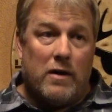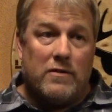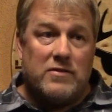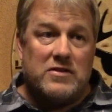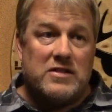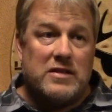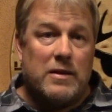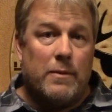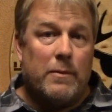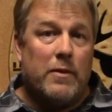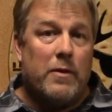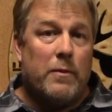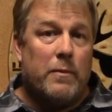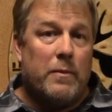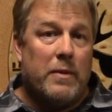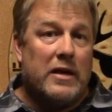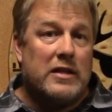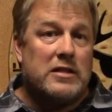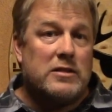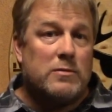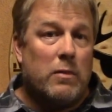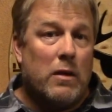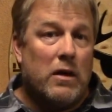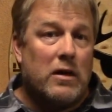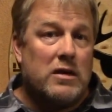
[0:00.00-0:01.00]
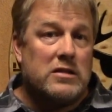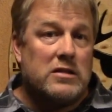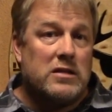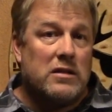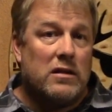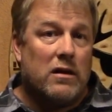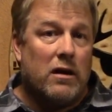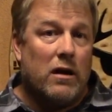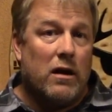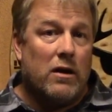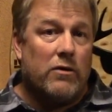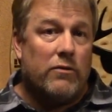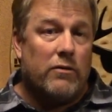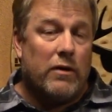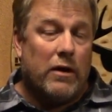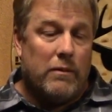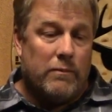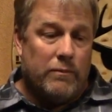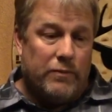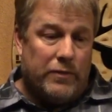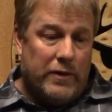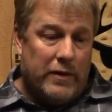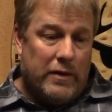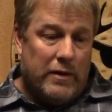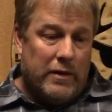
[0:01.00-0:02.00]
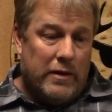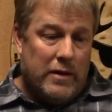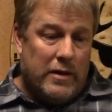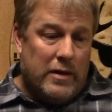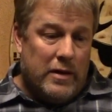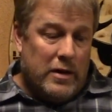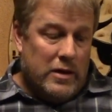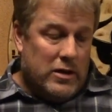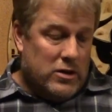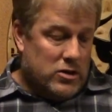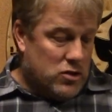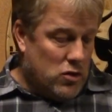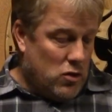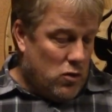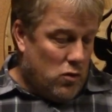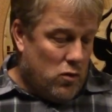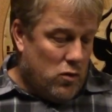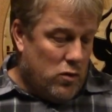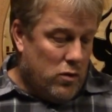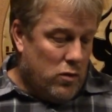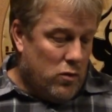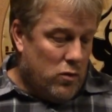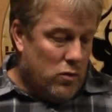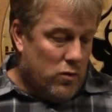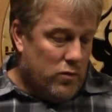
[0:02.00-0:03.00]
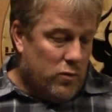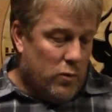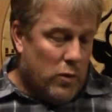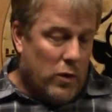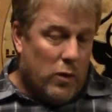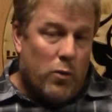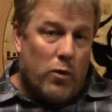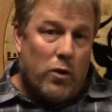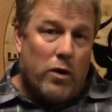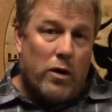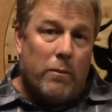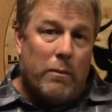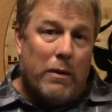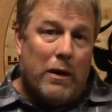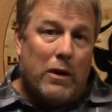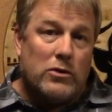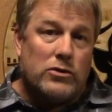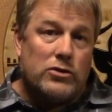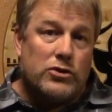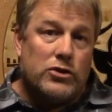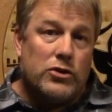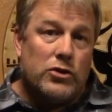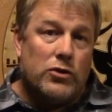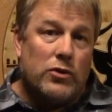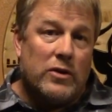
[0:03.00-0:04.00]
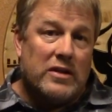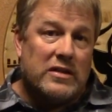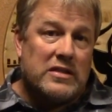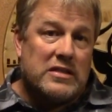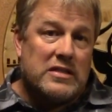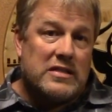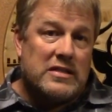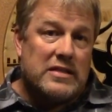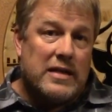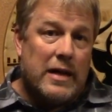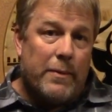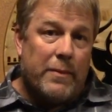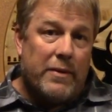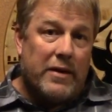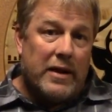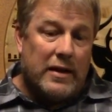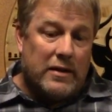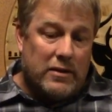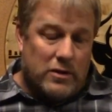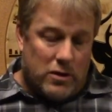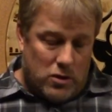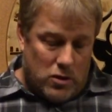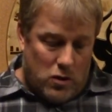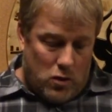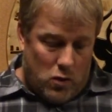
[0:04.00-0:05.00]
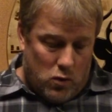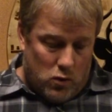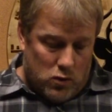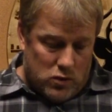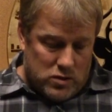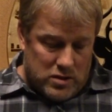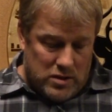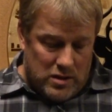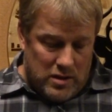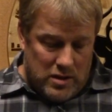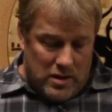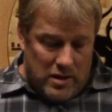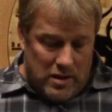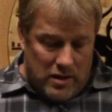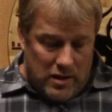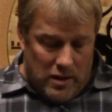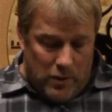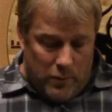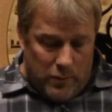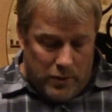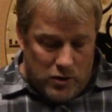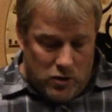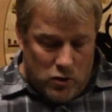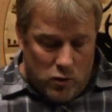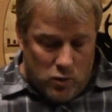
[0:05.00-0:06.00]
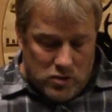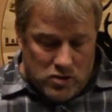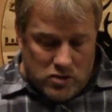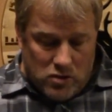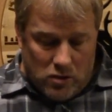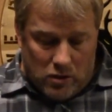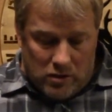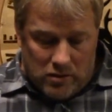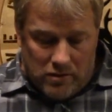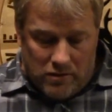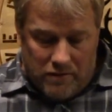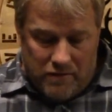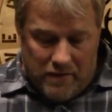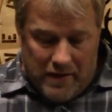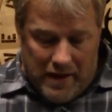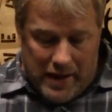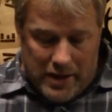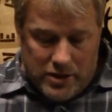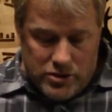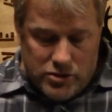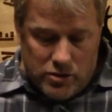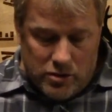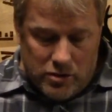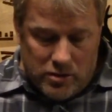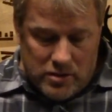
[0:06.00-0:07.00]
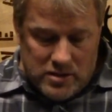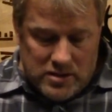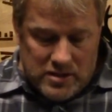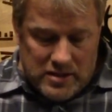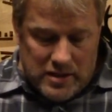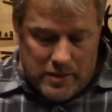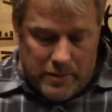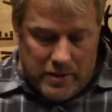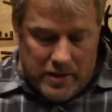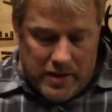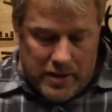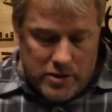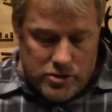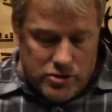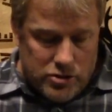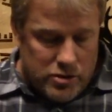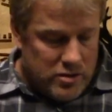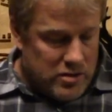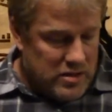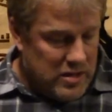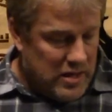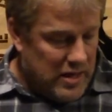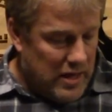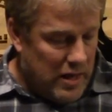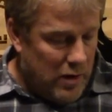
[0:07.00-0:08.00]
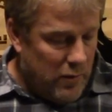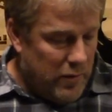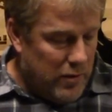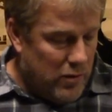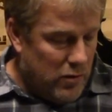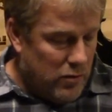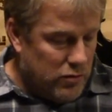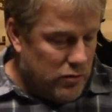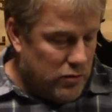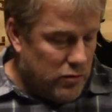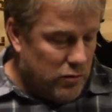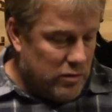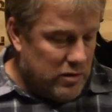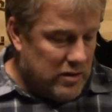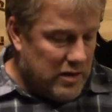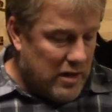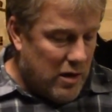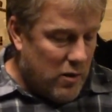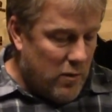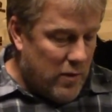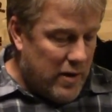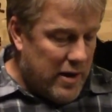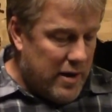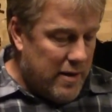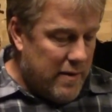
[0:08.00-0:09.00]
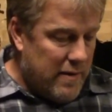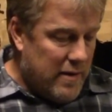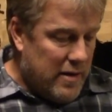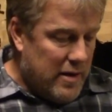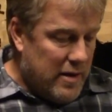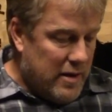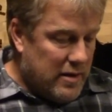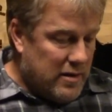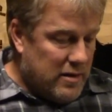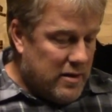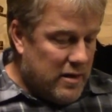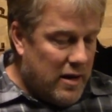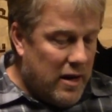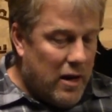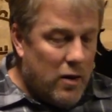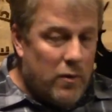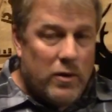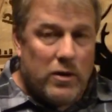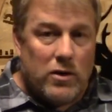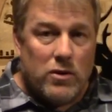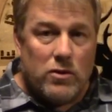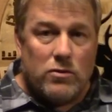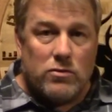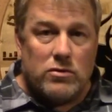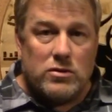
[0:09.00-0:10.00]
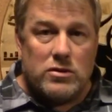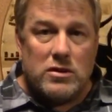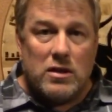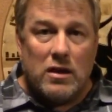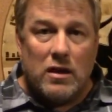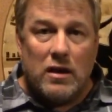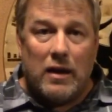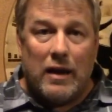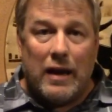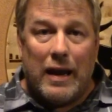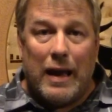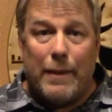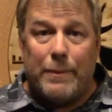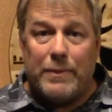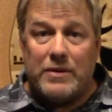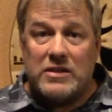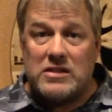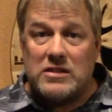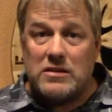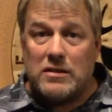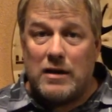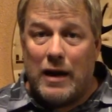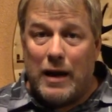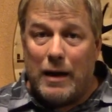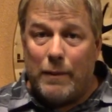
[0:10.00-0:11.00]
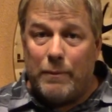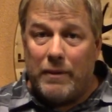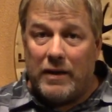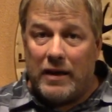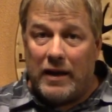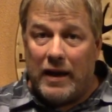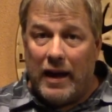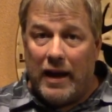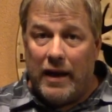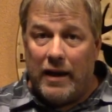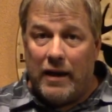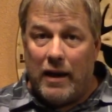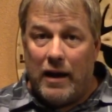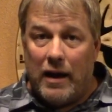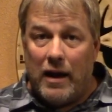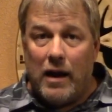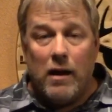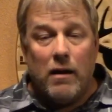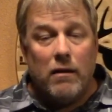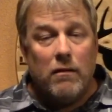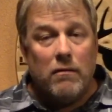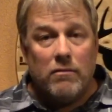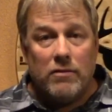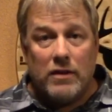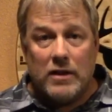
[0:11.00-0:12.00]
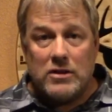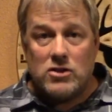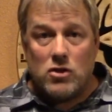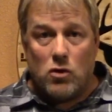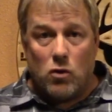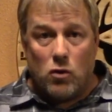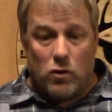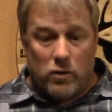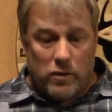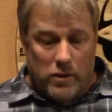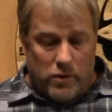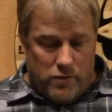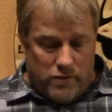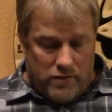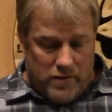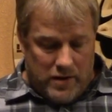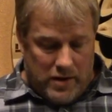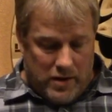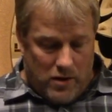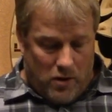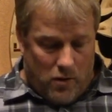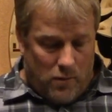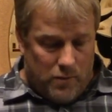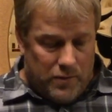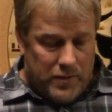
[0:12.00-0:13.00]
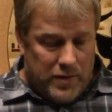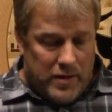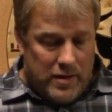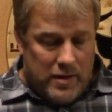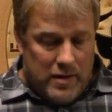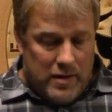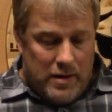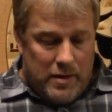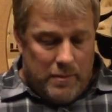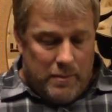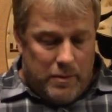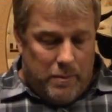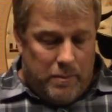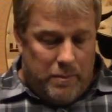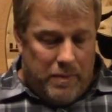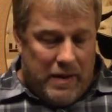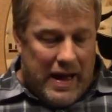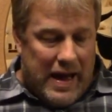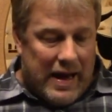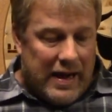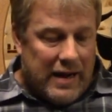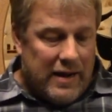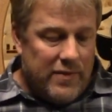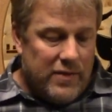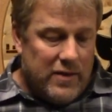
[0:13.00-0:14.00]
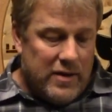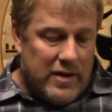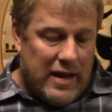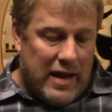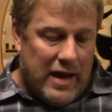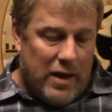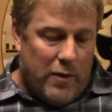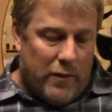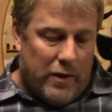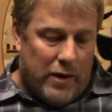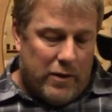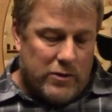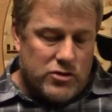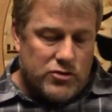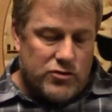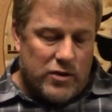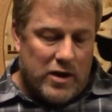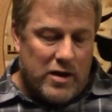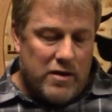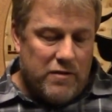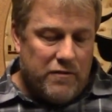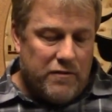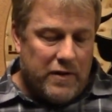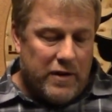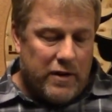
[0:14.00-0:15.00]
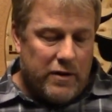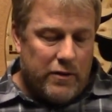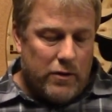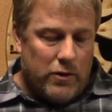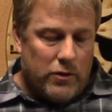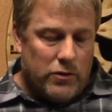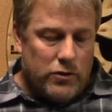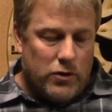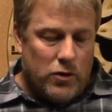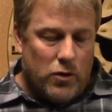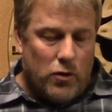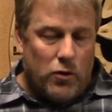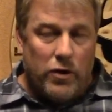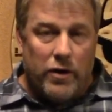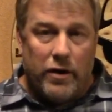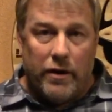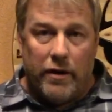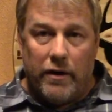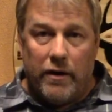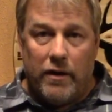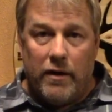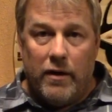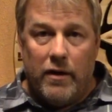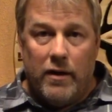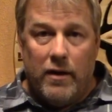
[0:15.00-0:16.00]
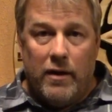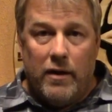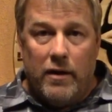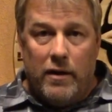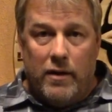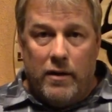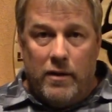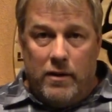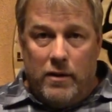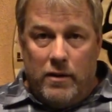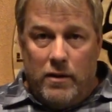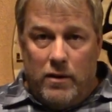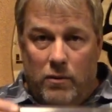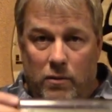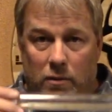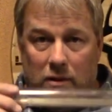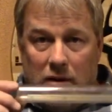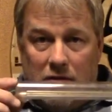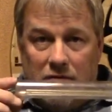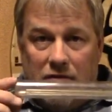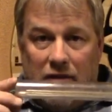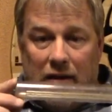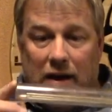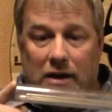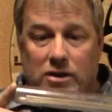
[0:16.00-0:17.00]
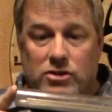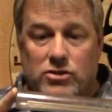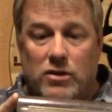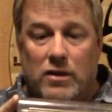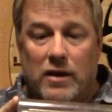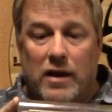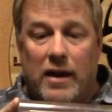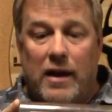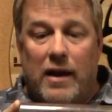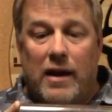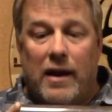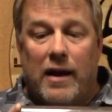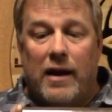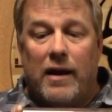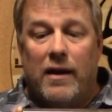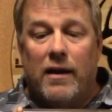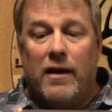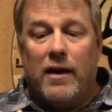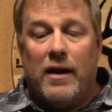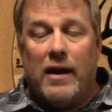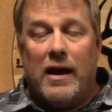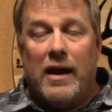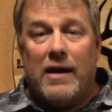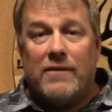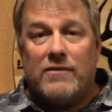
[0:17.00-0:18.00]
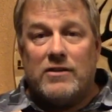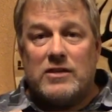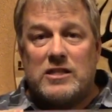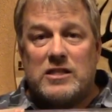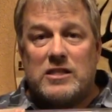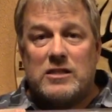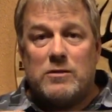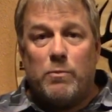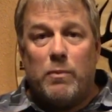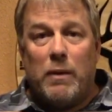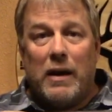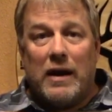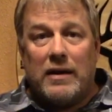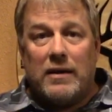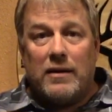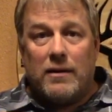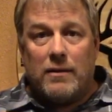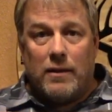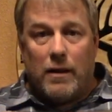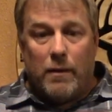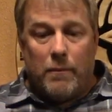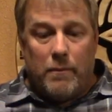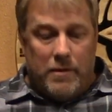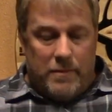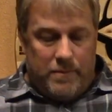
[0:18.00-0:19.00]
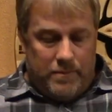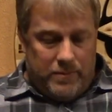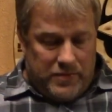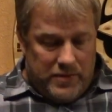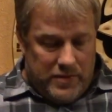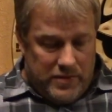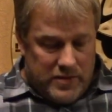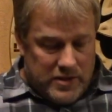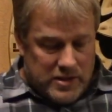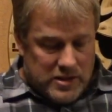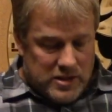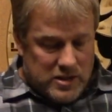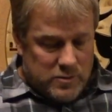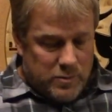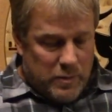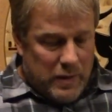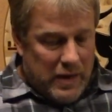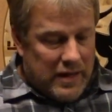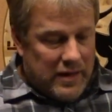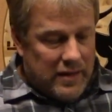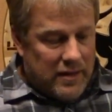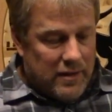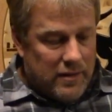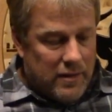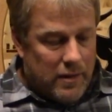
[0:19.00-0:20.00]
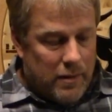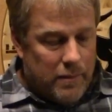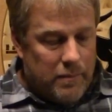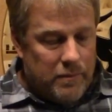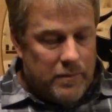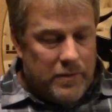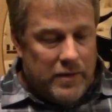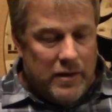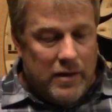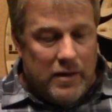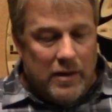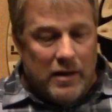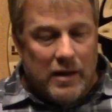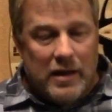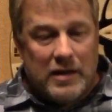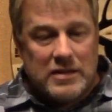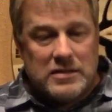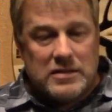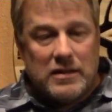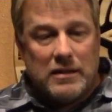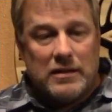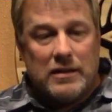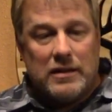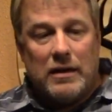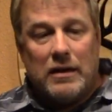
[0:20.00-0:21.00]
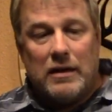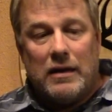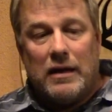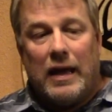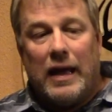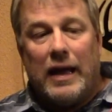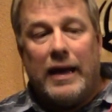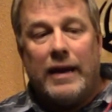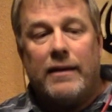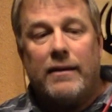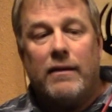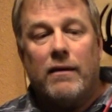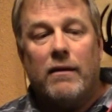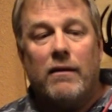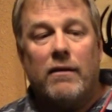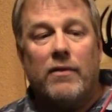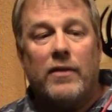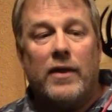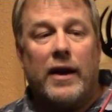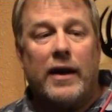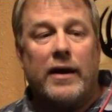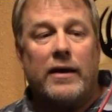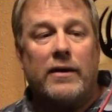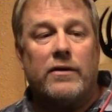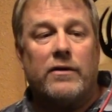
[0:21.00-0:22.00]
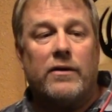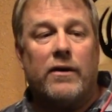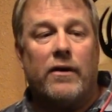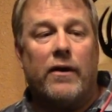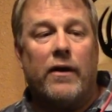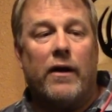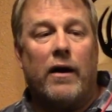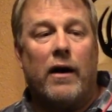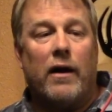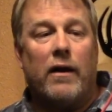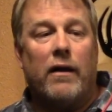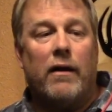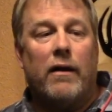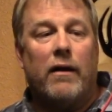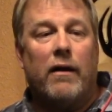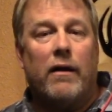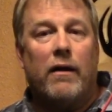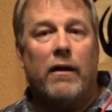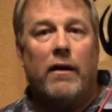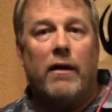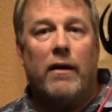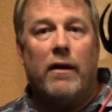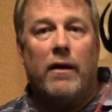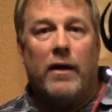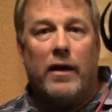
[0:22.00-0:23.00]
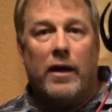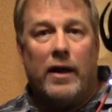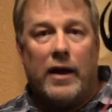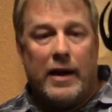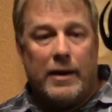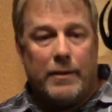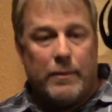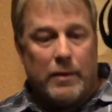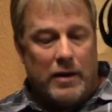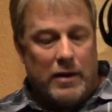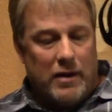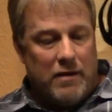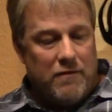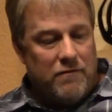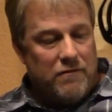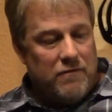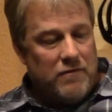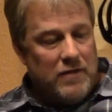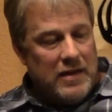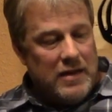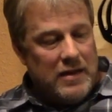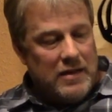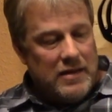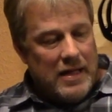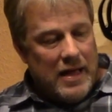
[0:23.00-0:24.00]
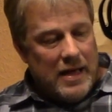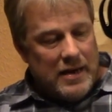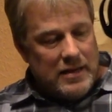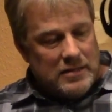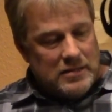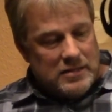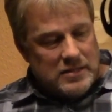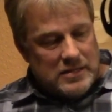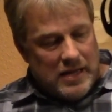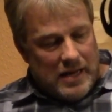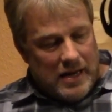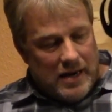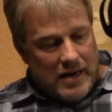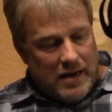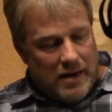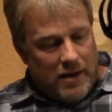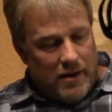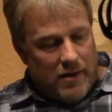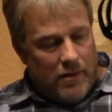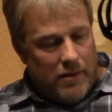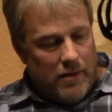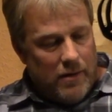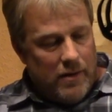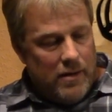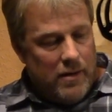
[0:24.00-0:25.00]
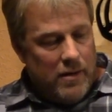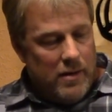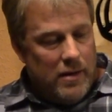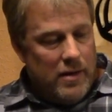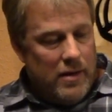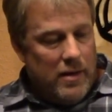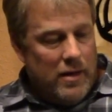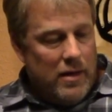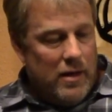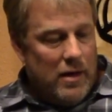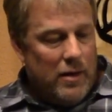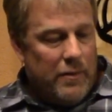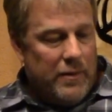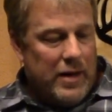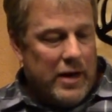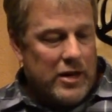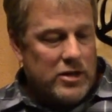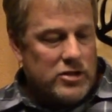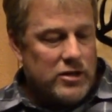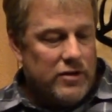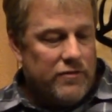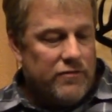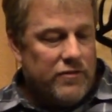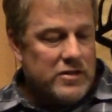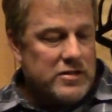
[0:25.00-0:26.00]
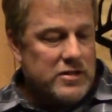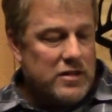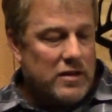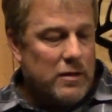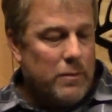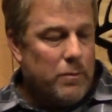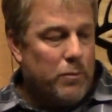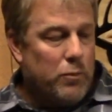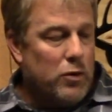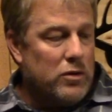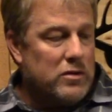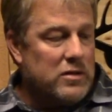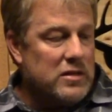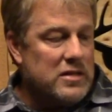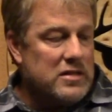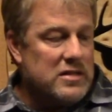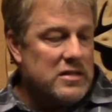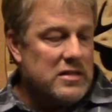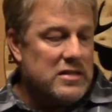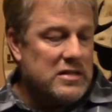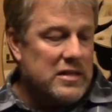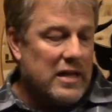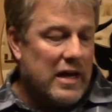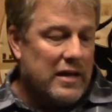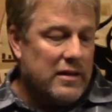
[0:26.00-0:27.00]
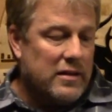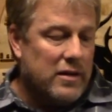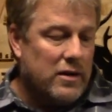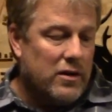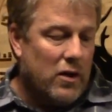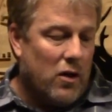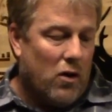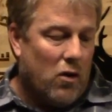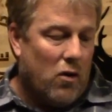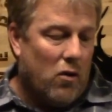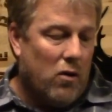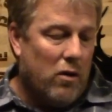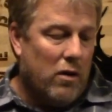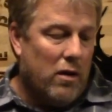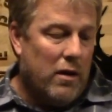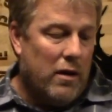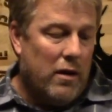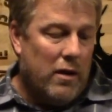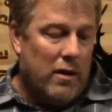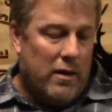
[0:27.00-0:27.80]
off some of the best bucks in the country. So when we're about to inseminate the does, and we do what's called a vaginal insemination, today we don't do it that way. Today we use laparoscopic AI. That's a whole nother video. But back in the day when I was trying to figure out doe urine, we did vaginal AI, and I have a speculum. And this speculum has a little light that I can turn on. And I feed that inside of here, and we actually physically put this inside the doe,